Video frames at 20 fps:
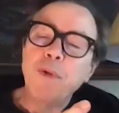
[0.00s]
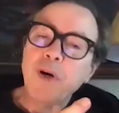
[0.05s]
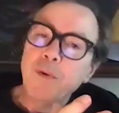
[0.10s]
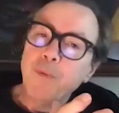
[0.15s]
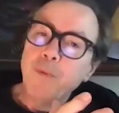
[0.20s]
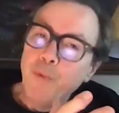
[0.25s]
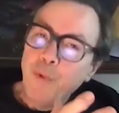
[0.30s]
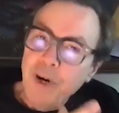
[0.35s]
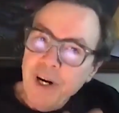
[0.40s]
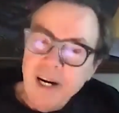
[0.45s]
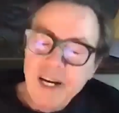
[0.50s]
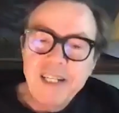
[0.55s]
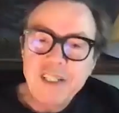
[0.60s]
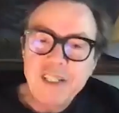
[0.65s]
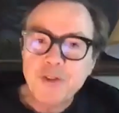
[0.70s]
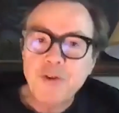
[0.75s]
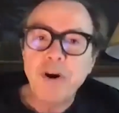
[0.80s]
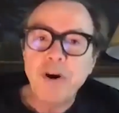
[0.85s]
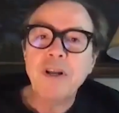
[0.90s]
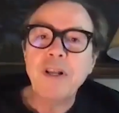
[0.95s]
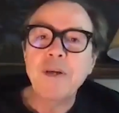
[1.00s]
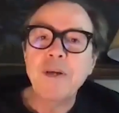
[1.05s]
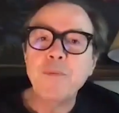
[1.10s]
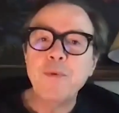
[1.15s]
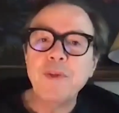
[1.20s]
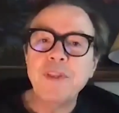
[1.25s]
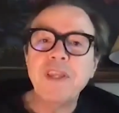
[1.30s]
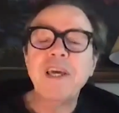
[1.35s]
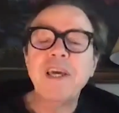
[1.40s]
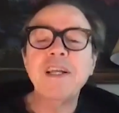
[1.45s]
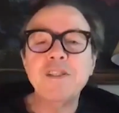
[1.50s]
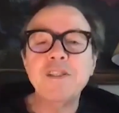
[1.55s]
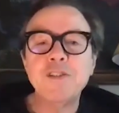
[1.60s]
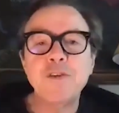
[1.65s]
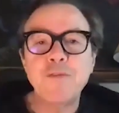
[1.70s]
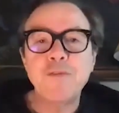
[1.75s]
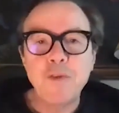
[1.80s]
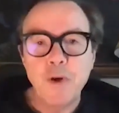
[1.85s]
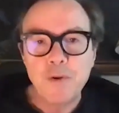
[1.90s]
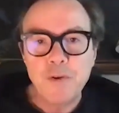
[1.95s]
really struggling with kids
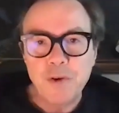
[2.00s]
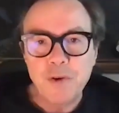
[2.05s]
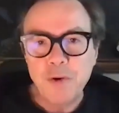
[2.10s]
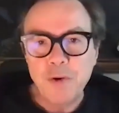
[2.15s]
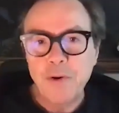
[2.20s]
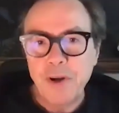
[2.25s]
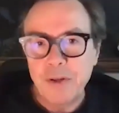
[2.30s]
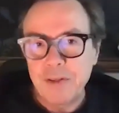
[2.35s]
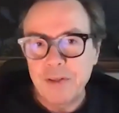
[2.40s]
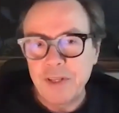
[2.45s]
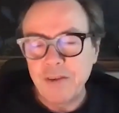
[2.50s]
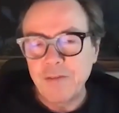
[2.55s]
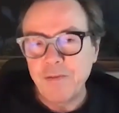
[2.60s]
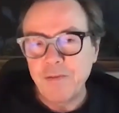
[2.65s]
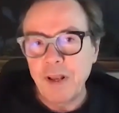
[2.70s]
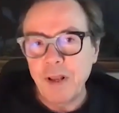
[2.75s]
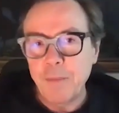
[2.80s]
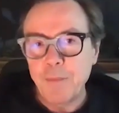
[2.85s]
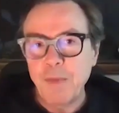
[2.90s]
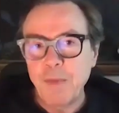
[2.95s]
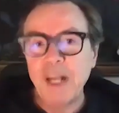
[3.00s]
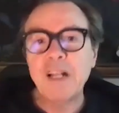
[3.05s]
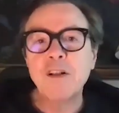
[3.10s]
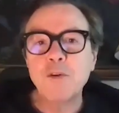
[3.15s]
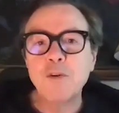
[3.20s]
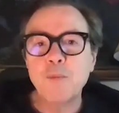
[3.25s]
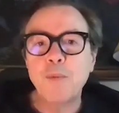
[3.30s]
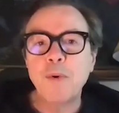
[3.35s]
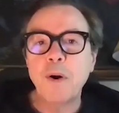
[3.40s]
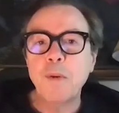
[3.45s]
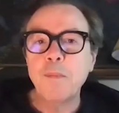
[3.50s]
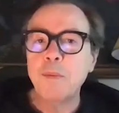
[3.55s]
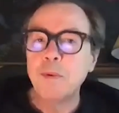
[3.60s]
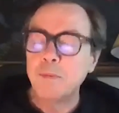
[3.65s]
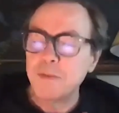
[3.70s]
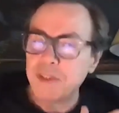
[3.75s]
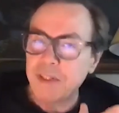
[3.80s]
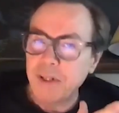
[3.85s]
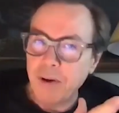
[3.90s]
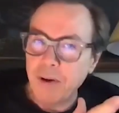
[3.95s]
who've got neurodevelopmental
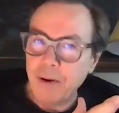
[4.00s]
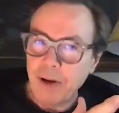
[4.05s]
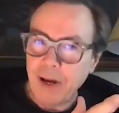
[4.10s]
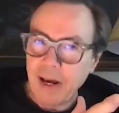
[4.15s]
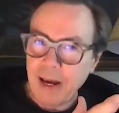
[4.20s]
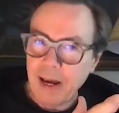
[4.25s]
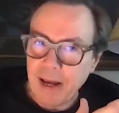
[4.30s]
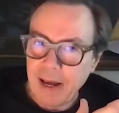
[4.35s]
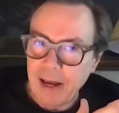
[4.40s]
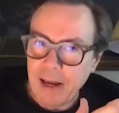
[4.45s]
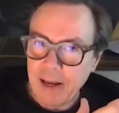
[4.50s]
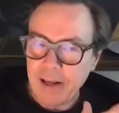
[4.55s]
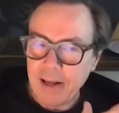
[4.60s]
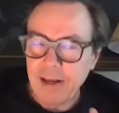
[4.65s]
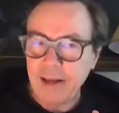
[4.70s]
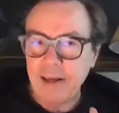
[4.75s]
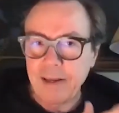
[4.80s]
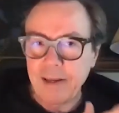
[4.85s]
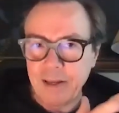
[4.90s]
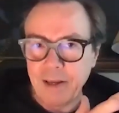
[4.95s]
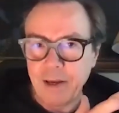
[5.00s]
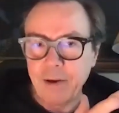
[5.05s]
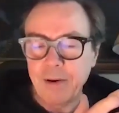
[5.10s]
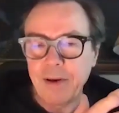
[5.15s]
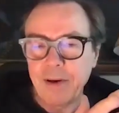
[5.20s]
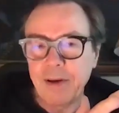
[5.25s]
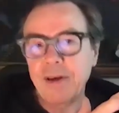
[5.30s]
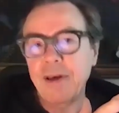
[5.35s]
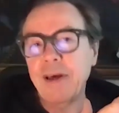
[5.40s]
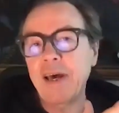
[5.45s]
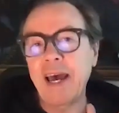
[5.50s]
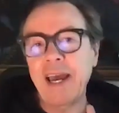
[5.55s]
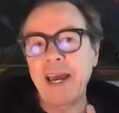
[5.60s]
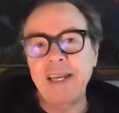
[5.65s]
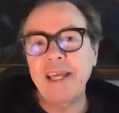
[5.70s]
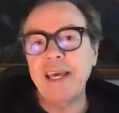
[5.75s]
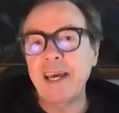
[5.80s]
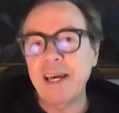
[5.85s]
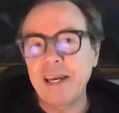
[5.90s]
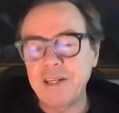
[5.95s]
problems, so
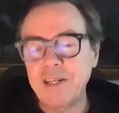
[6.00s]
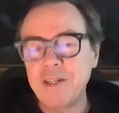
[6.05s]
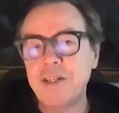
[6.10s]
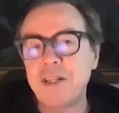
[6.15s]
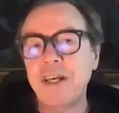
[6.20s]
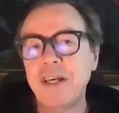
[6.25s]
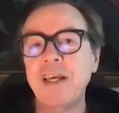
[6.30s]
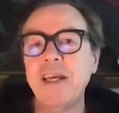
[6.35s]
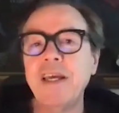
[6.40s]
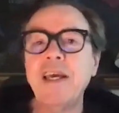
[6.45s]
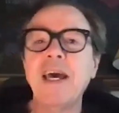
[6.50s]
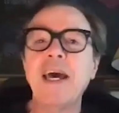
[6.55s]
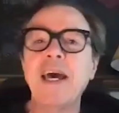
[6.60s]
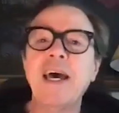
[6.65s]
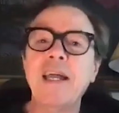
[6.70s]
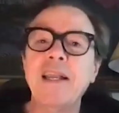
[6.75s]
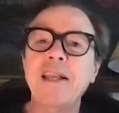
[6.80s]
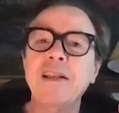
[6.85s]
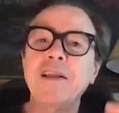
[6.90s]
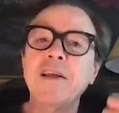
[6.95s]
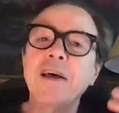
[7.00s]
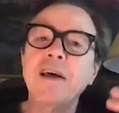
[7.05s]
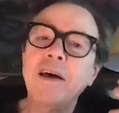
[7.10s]
ADHD and